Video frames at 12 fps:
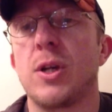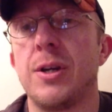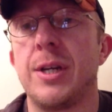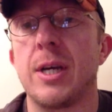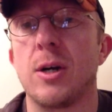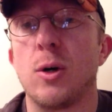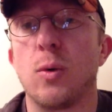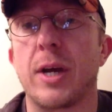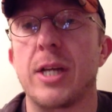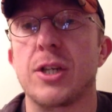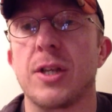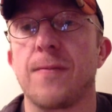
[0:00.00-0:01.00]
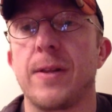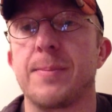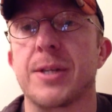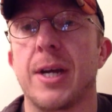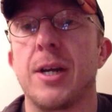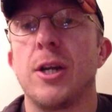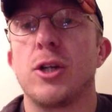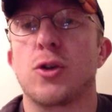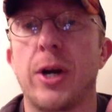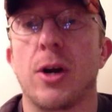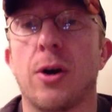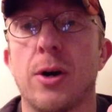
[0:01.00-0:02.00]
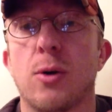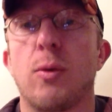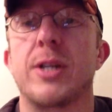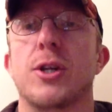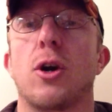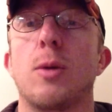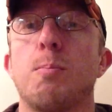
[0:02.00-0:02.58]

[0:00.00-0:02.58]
Good deal. We'll catch you on the flip side. Train hard, rest